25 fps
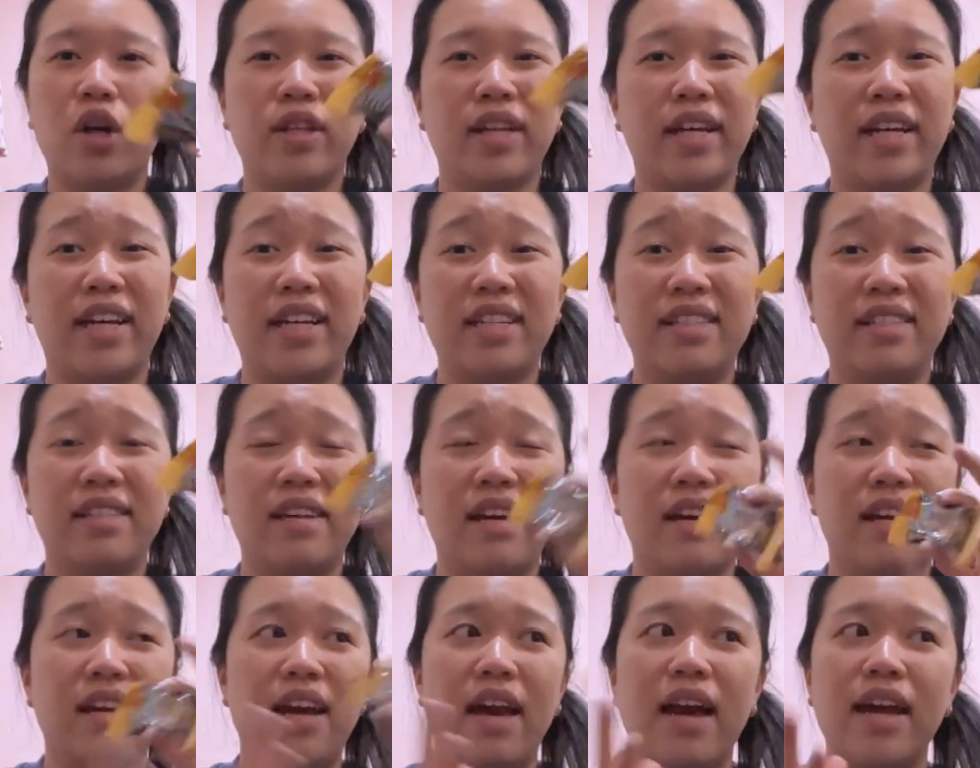Like I
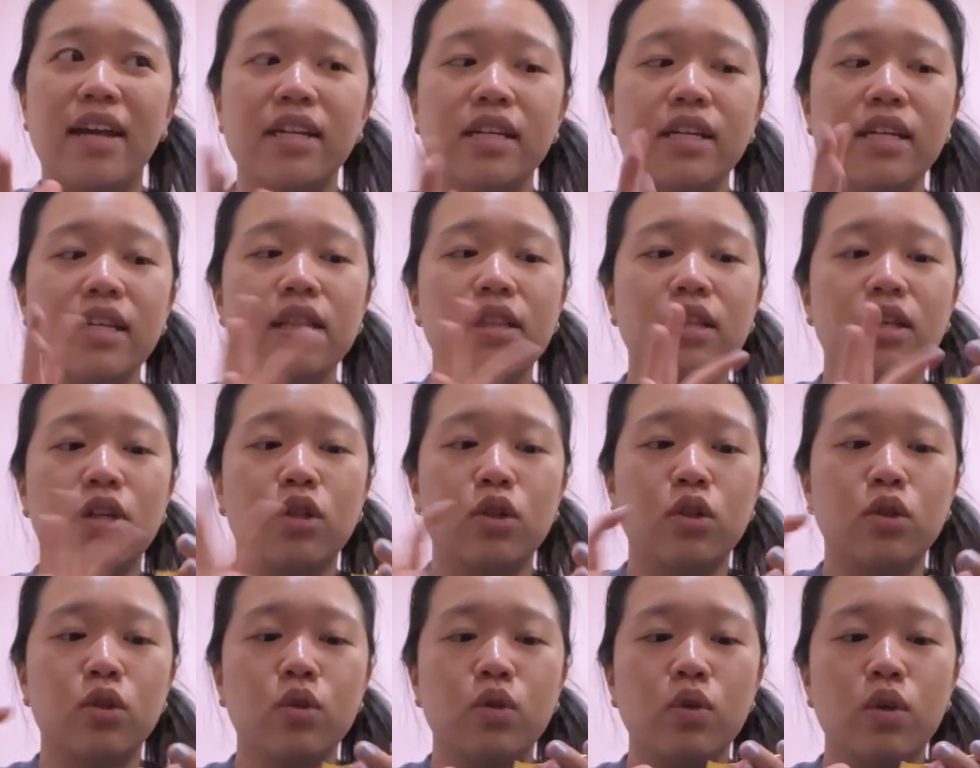said, any
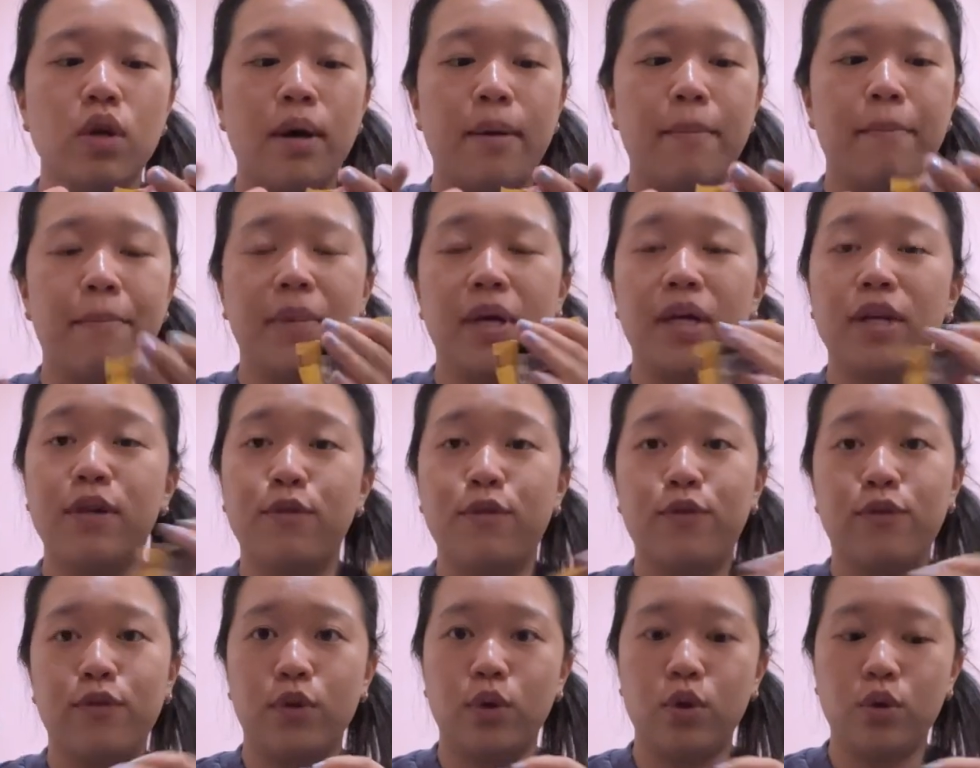little bit of
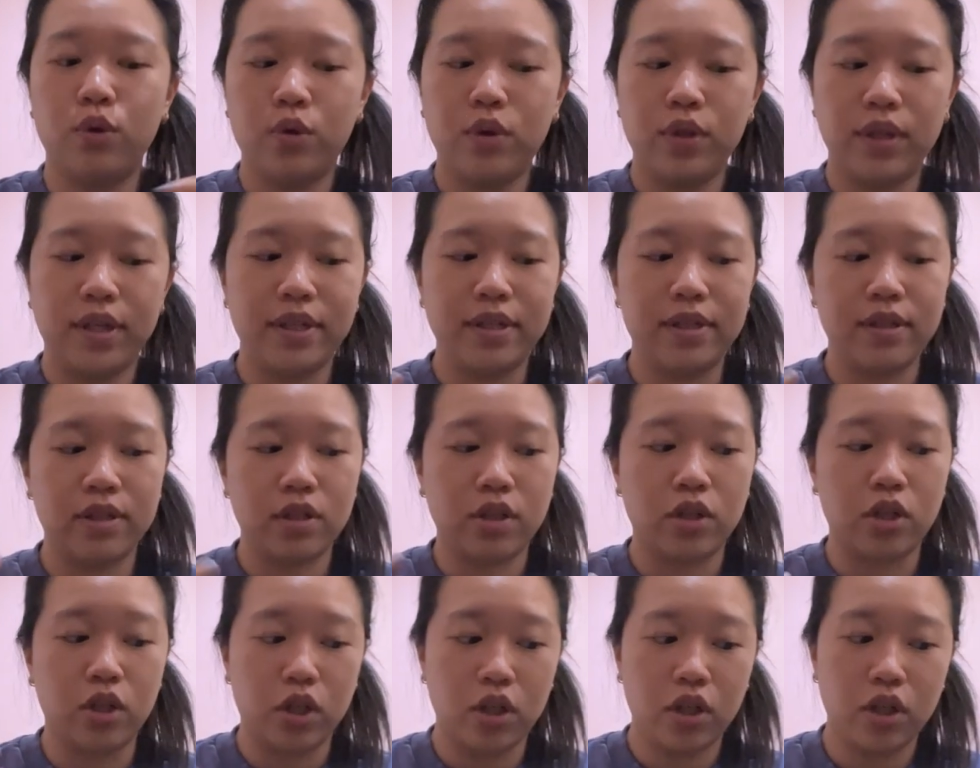food is
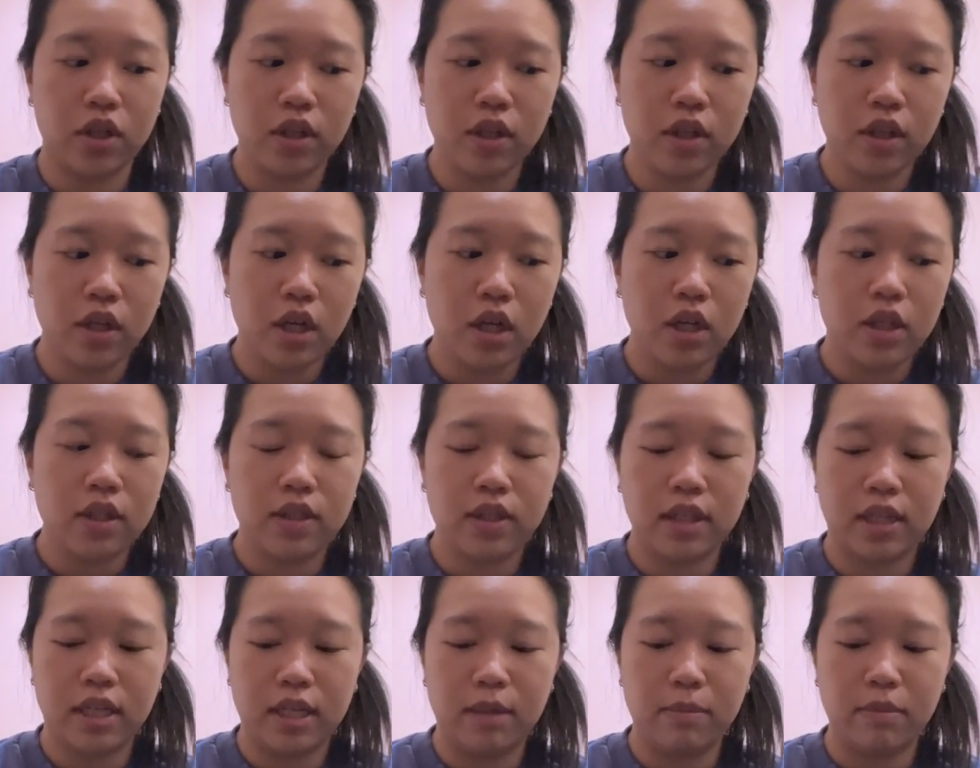good
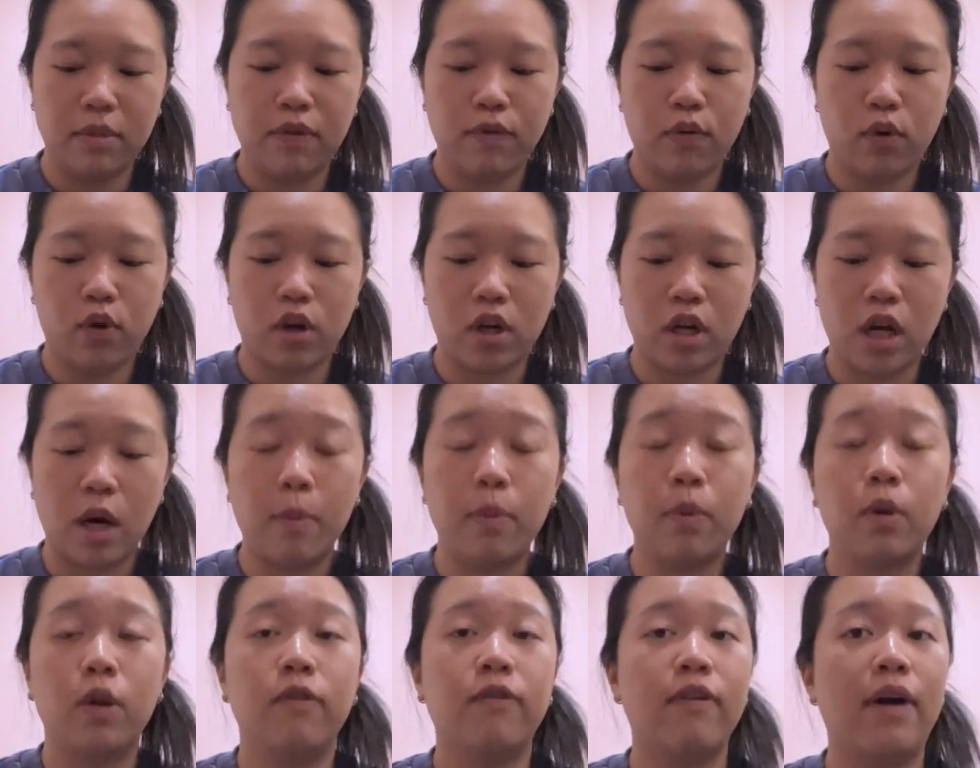to keep me for a
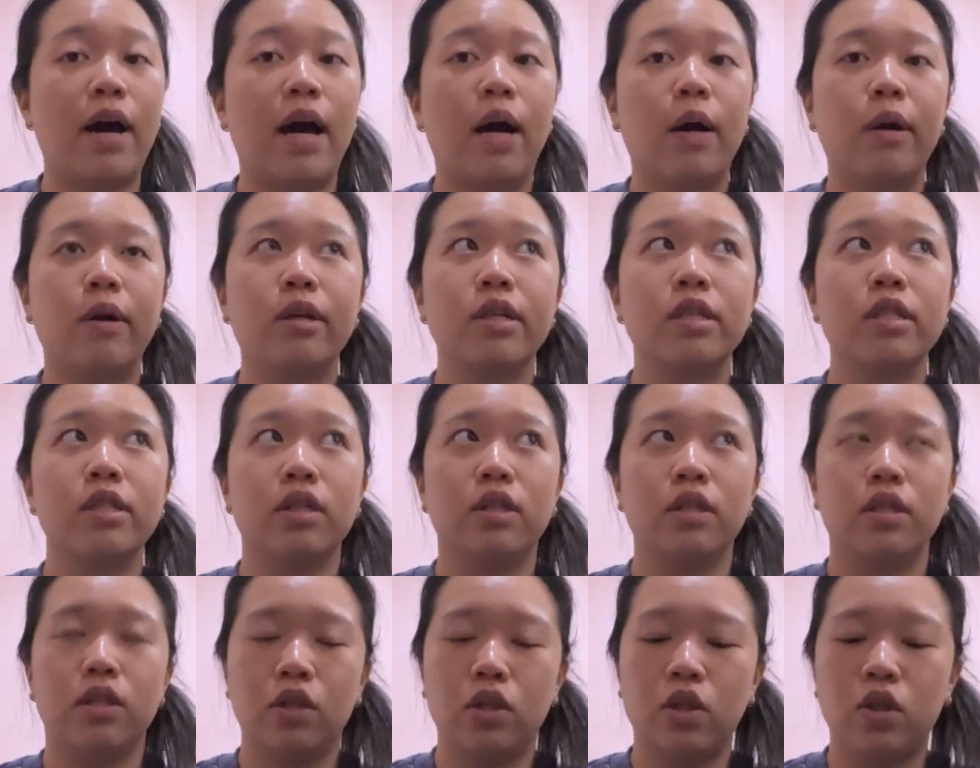couple of hours
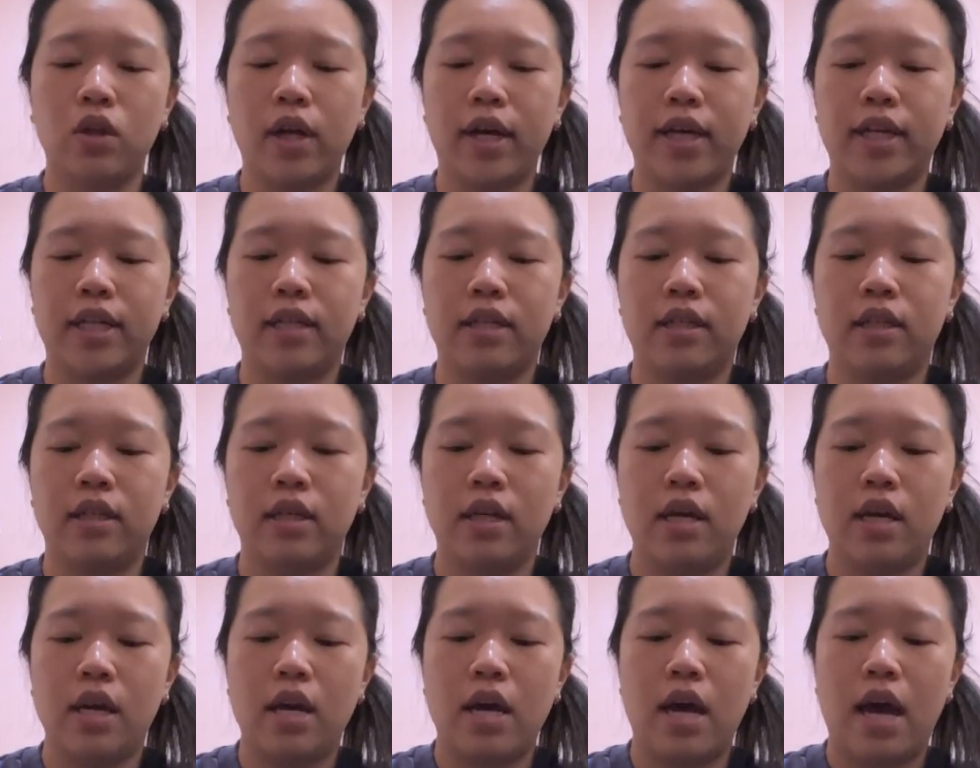until I can
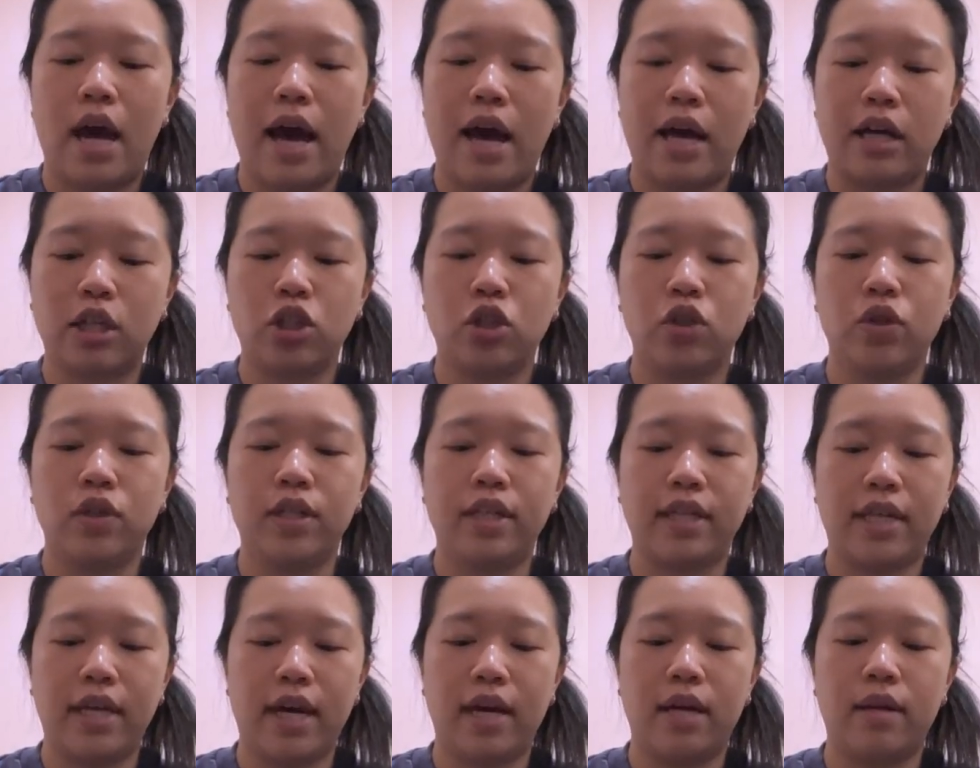actually
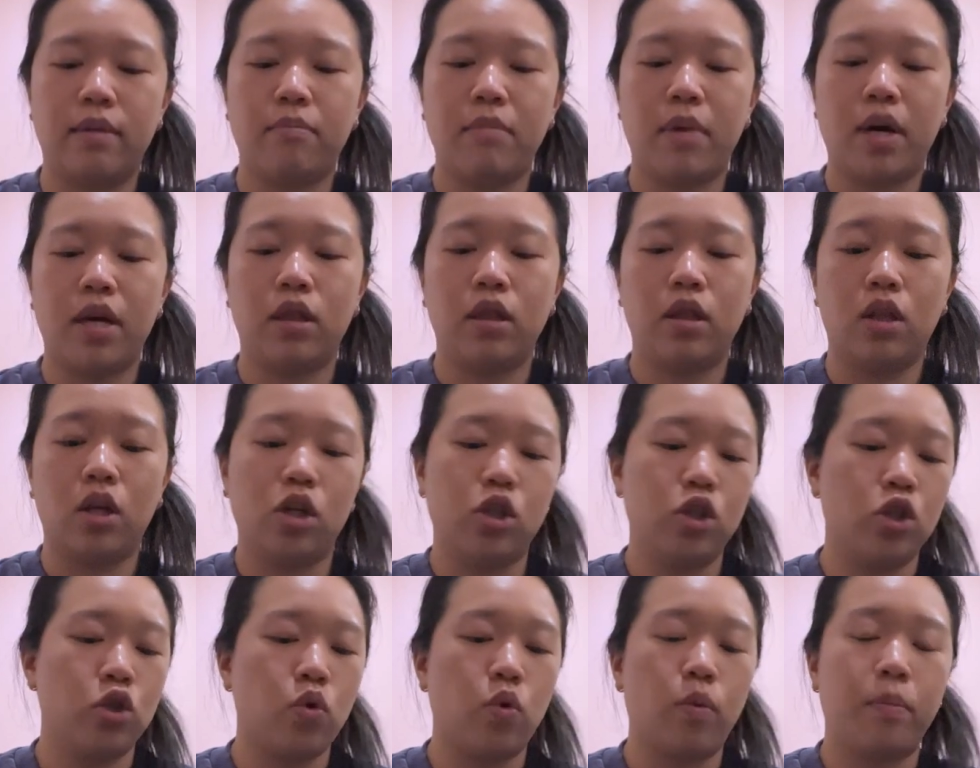get my
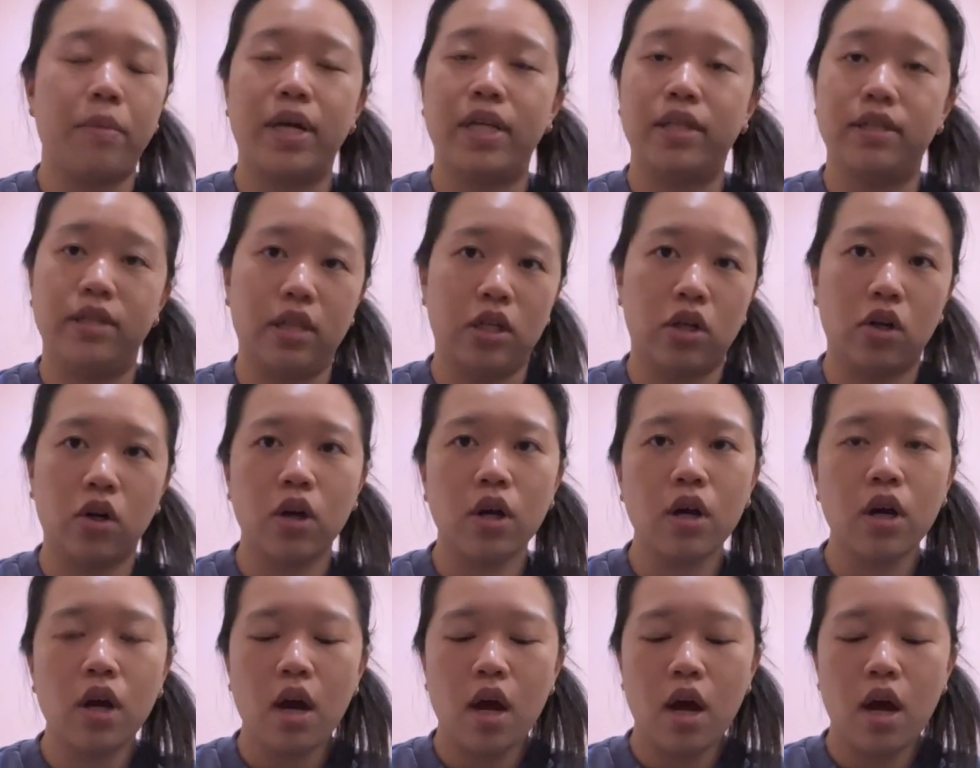lunch or my dinner.